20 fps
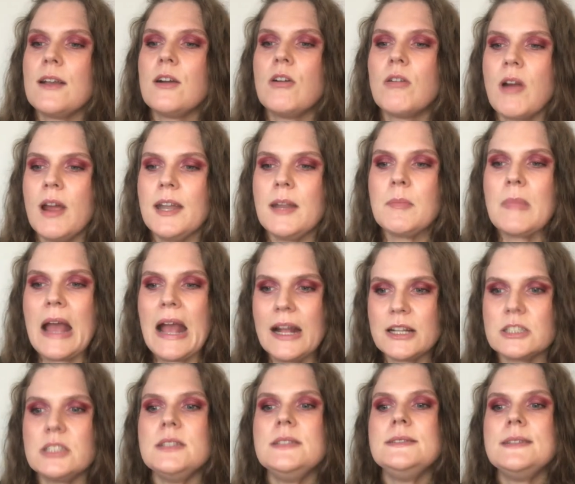all right, I'm
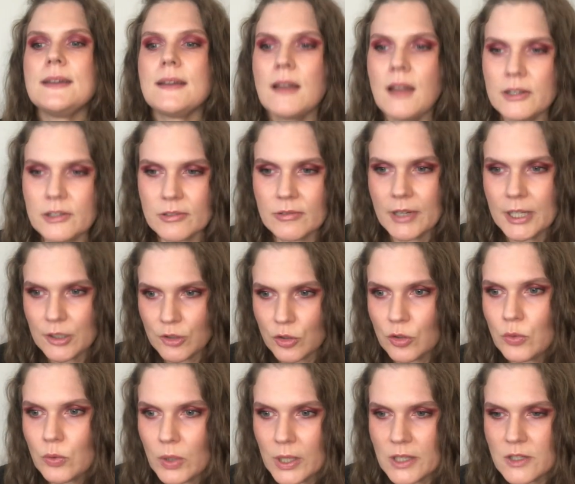actually decluttering
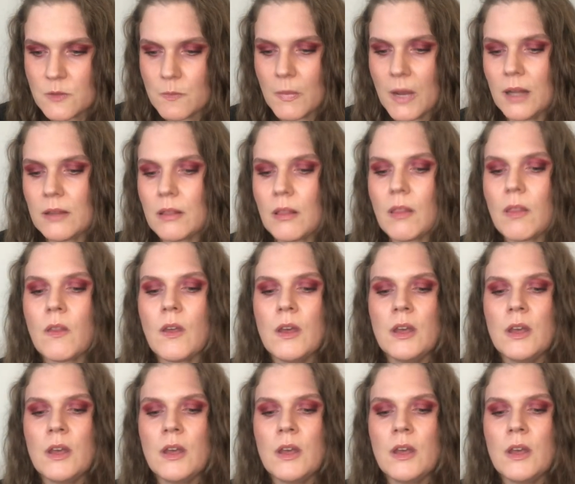2 each month,